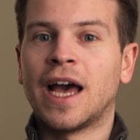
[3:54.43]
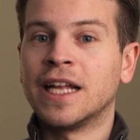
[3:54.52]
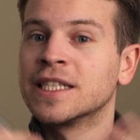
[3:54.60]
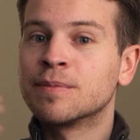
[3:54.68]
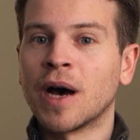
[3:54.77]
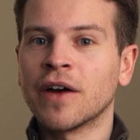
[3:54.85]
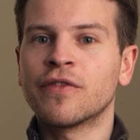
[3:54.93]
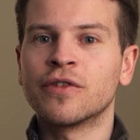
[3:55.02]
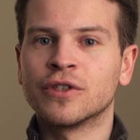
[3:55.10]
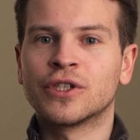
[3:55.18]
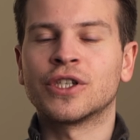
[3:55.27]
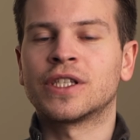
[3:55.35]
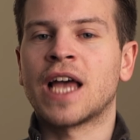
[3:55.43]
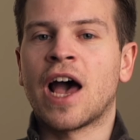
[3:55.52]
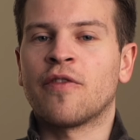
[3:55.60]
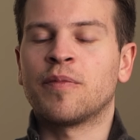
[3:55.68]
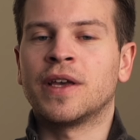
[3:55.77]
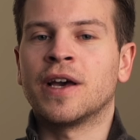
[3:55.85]
And smartphones just
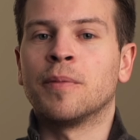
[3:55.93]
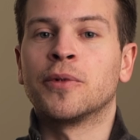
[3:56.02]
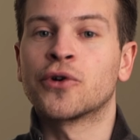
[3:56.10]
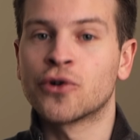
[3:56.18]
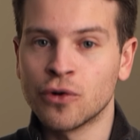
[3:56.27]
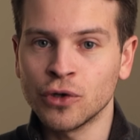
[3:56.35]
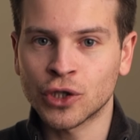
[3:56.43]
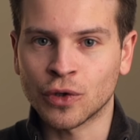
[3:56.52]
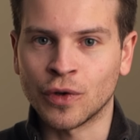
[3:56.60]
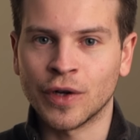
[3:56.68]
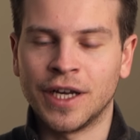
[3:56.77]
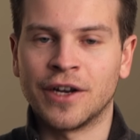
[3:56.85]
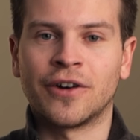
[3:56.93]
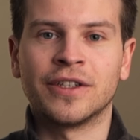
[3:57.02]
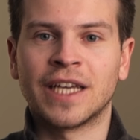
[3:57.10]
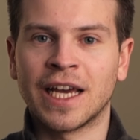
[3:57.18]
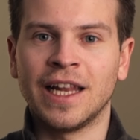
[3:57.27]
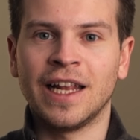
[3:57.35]
have become crucial in our
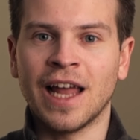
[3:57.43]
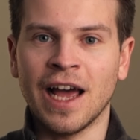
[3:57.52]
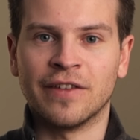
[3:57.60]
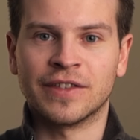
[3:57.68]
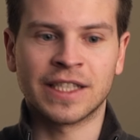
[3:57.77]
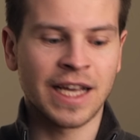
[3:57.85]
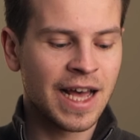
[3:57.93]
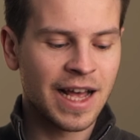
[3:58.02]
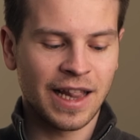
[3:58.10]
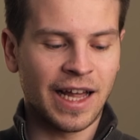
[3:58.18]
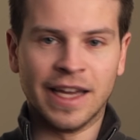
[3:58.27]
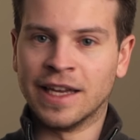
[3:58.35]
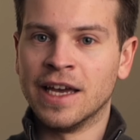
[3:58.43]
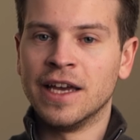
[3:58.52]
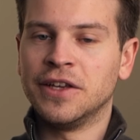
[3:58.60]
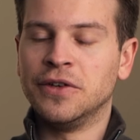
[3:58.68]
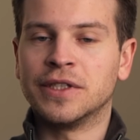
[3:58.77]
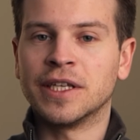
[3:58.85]
daily lives, like
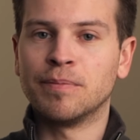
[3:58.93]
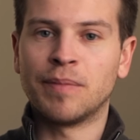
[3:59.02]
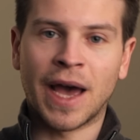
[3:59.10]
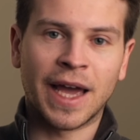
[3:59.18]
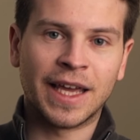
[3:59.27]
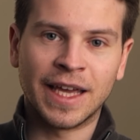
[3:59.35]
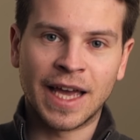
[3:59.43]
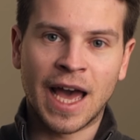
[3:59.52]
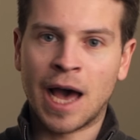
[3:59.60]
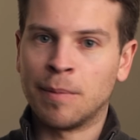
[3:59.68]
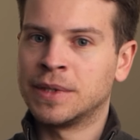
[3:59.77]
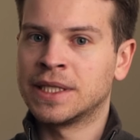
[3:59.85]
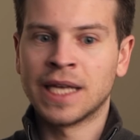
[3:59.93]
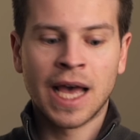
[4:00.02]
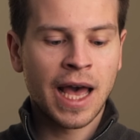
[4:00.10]
using banking apps,